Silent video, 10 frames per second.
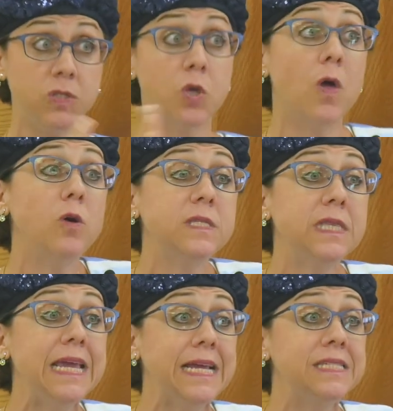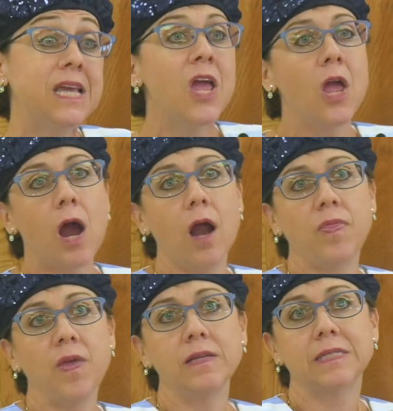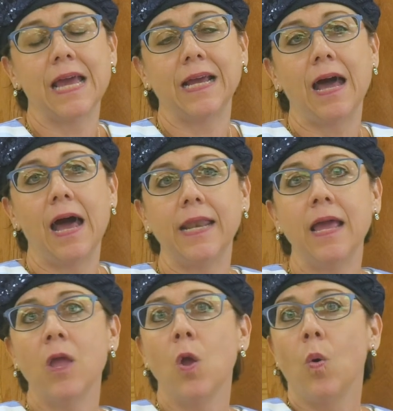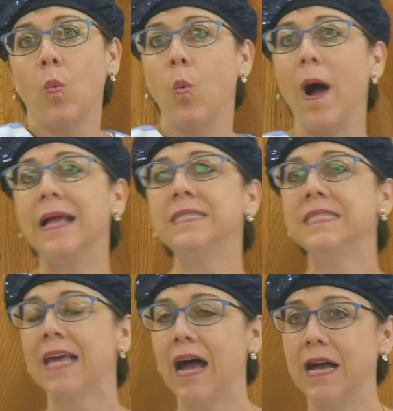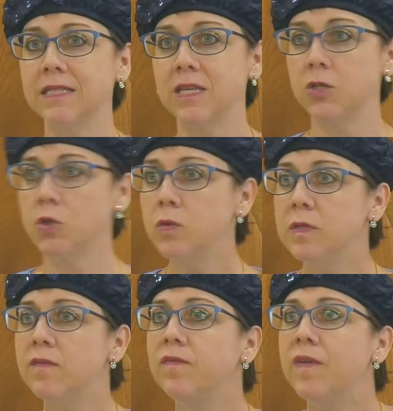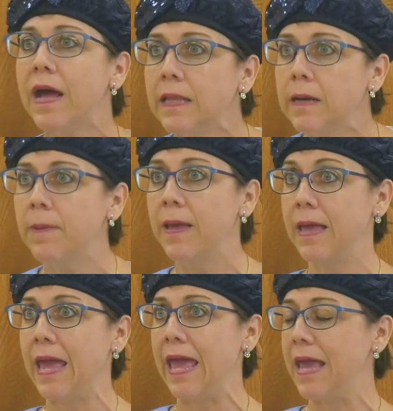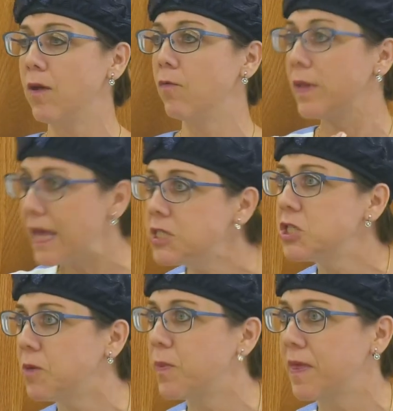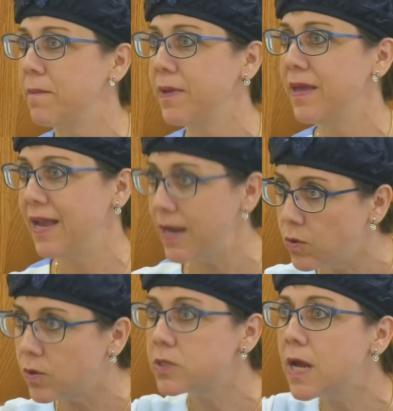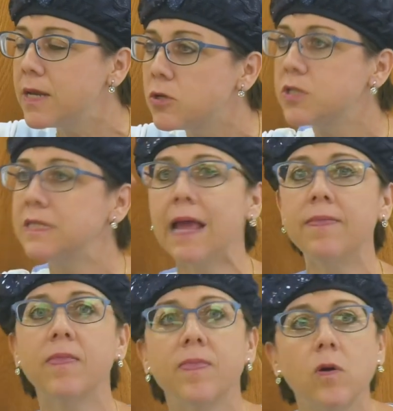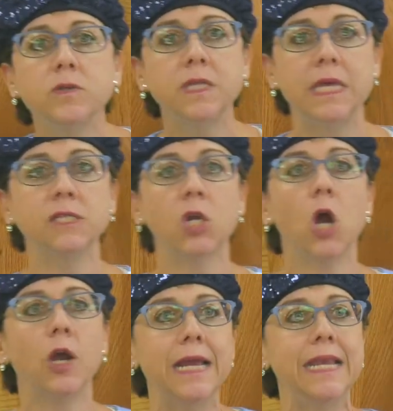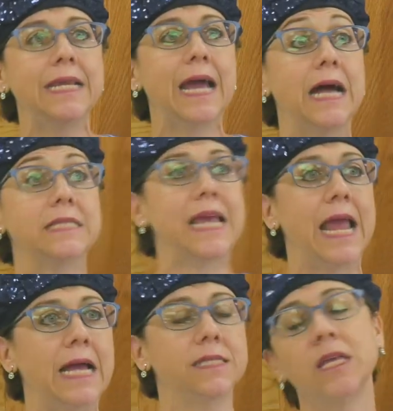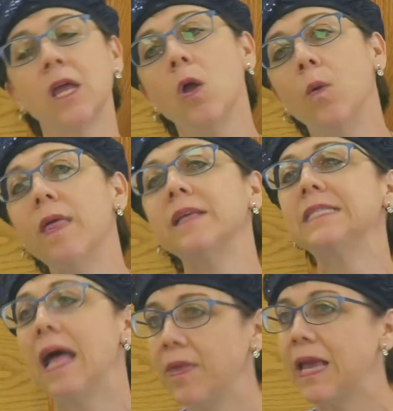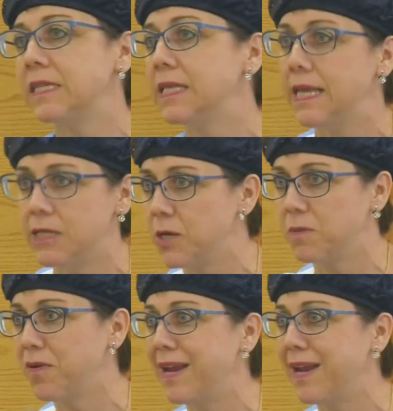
So those things are things that God wants us to develop a relationship with him in order to understand that those things are in God's hands. Well, that's not the case in Egypt.